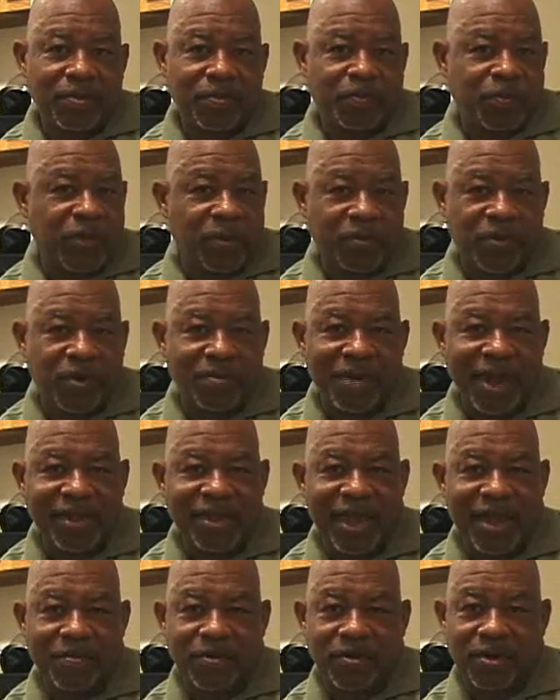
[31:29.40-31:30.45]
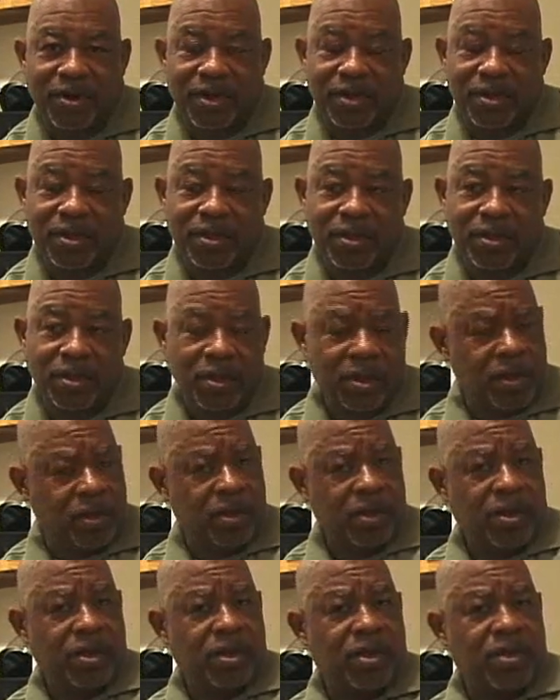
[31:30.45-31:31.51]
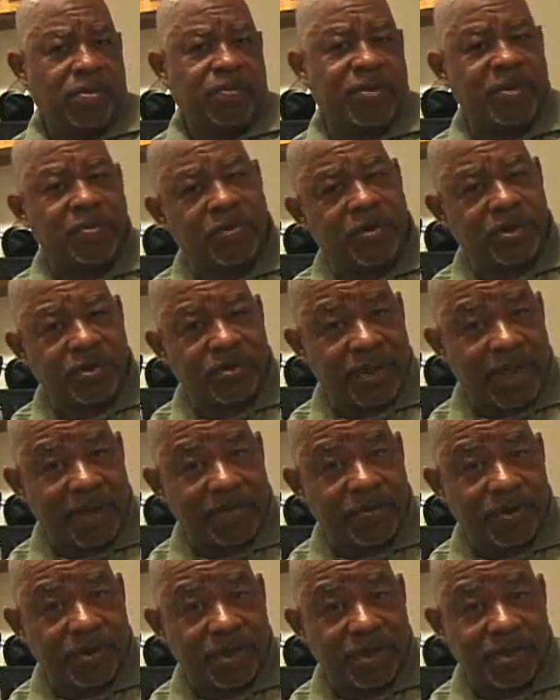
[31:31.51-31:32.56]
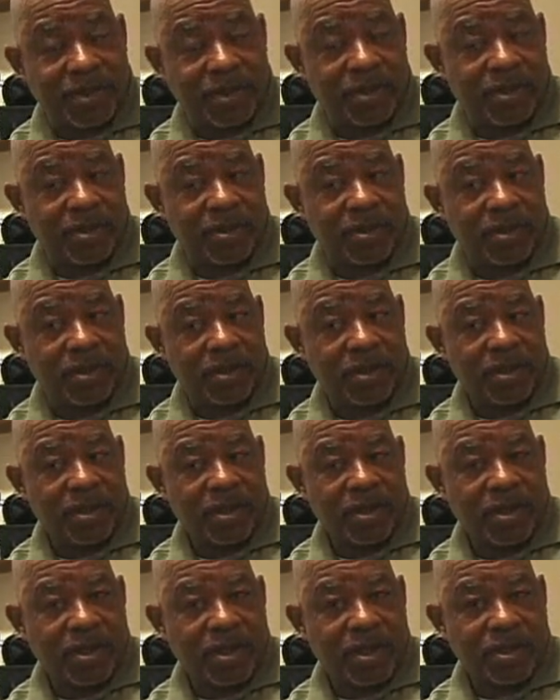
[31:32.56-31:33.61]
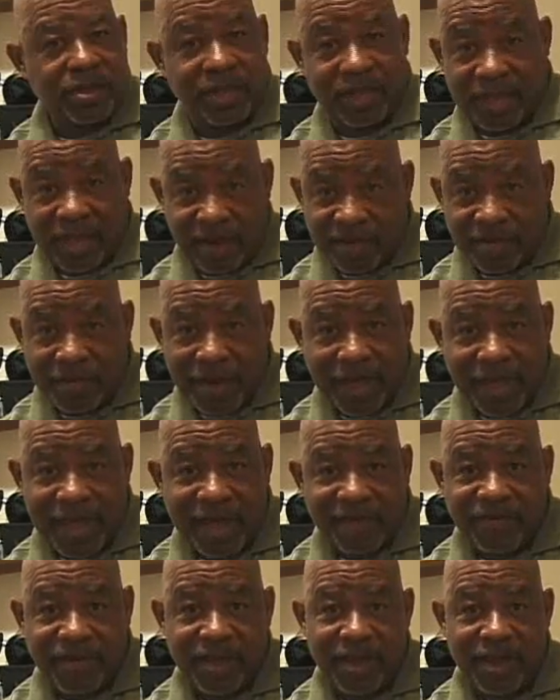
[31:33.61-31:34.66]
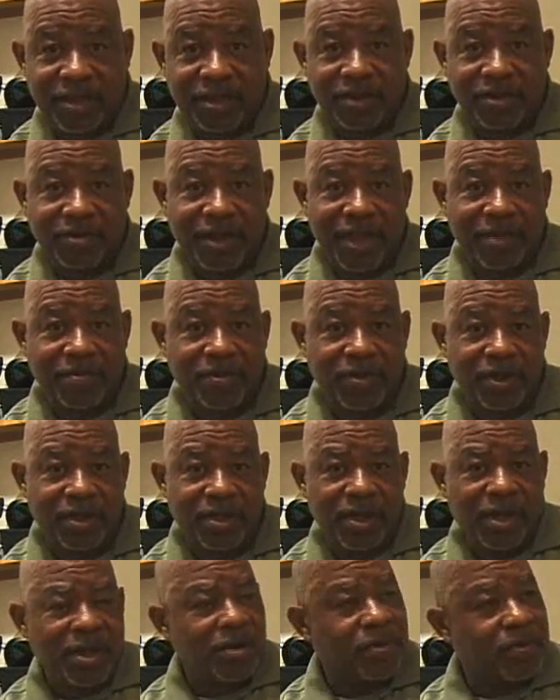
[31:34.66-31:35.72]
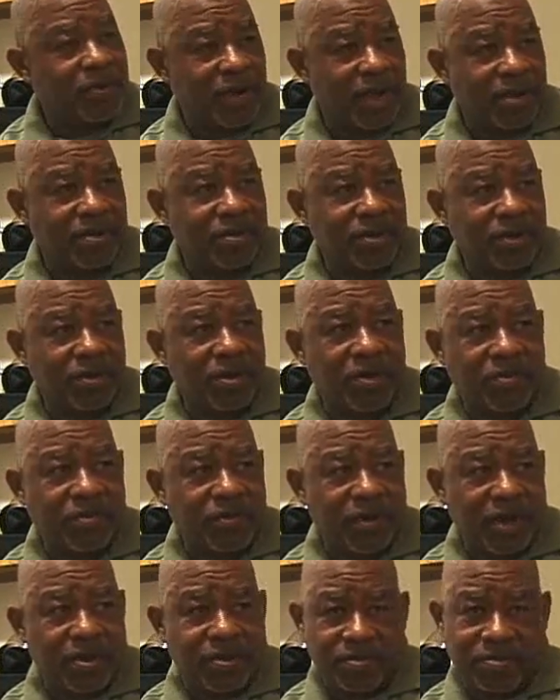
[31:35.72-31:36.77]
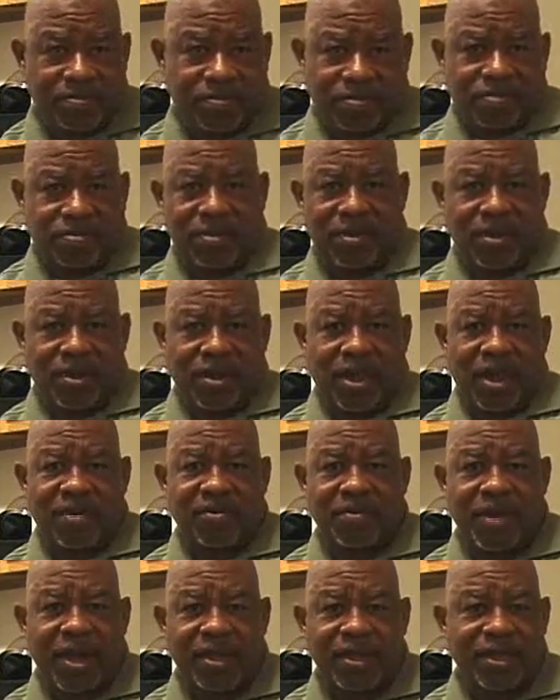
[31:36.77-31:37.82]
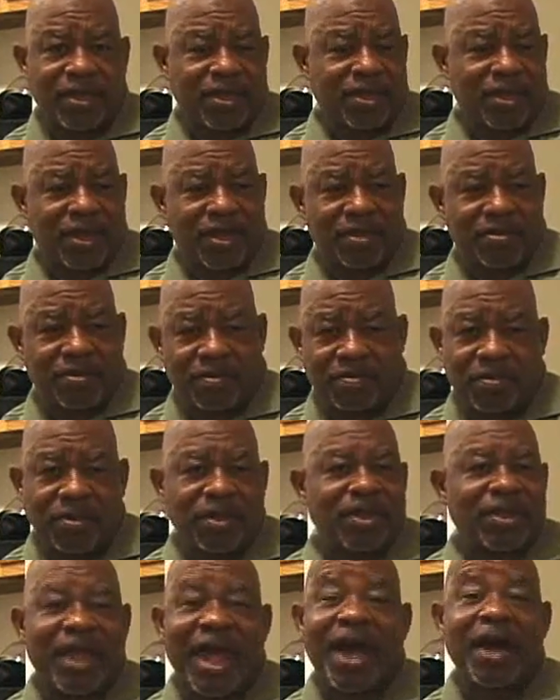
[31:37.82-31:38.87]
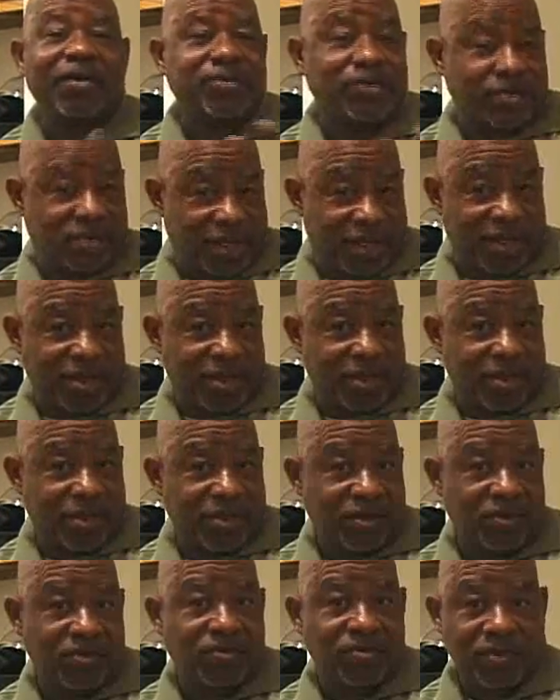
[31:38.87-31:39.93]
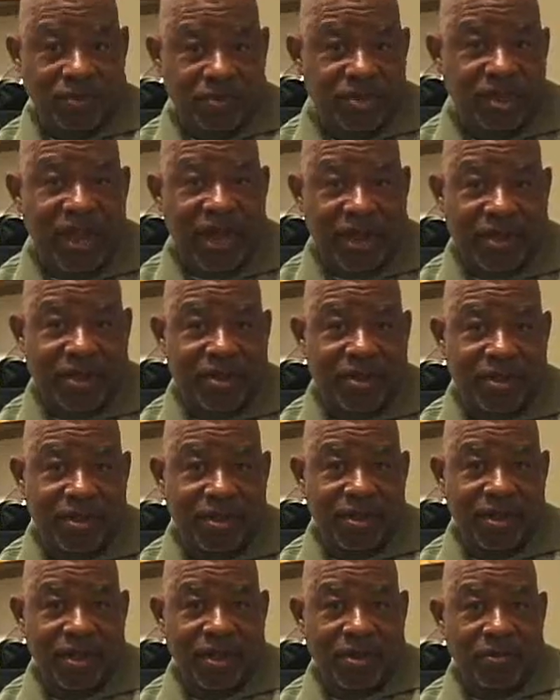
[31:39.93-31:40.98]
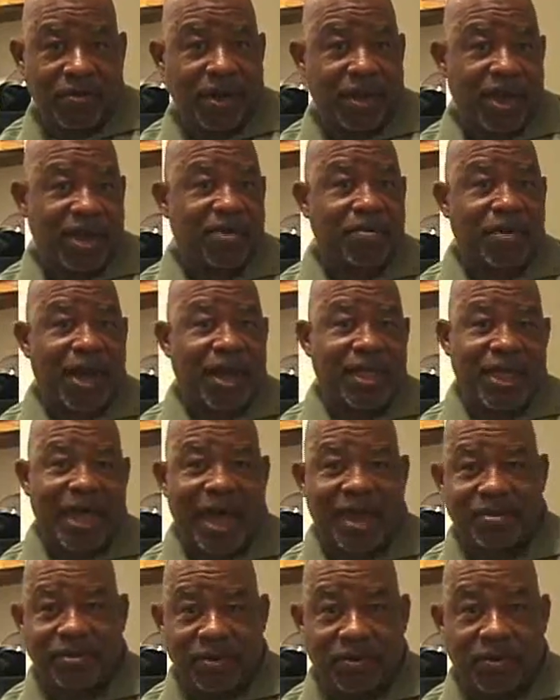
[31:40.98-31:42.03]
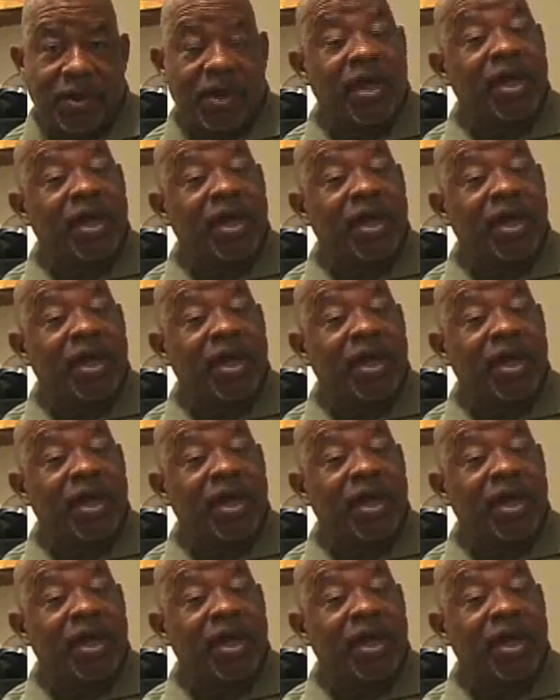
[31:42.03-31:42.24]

People in my neighborhood. People in your neighborhood. Did everybody have a gun in your neighborhood? Well, everybody, now you see, you stuck. Well, everybody that I knew,